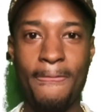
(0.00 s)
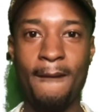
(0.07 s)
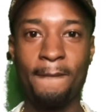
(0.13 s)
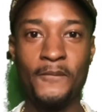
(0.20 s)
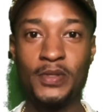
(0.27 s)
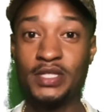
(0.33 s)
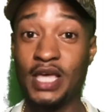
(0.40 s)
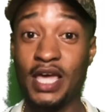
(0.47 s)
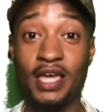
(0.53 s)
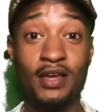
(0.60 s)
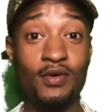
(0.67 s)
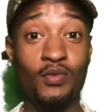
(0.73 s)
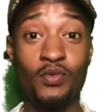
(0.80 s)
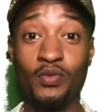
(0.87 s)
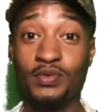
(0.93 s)
take
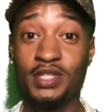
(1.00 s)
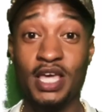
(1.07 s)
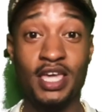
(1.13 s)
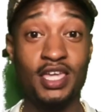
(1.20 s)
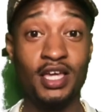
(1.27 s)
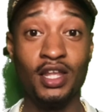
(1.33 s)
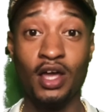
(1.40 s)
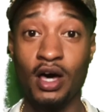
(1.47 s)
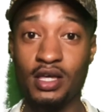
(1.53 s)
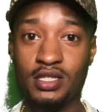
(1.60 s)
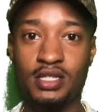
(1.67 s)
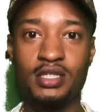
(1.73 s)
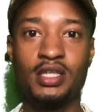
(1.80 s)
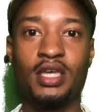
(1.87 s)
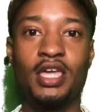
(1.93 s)
take your losses
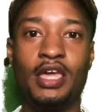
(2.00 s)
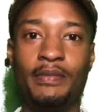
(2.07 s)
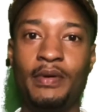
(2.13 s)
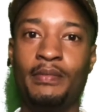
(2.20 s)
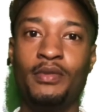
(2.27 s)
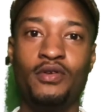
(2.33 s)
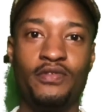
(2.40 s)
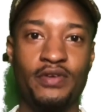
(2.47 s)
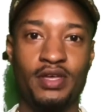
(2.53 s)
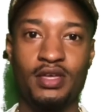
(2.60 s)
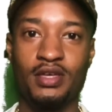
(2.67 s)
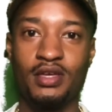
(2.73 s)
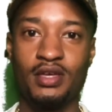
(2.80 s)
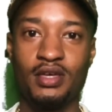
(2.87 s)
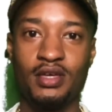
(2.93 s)
and keep it moving.
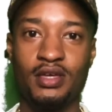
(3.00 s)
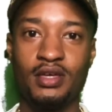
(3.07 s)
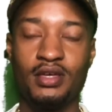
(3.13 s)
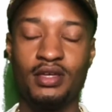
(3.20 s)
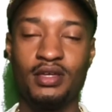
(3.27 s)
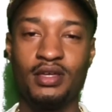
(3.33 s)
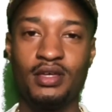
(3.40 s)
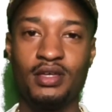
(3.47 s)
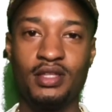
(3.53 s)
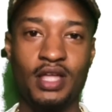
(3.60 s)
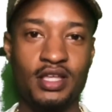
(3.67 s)
That's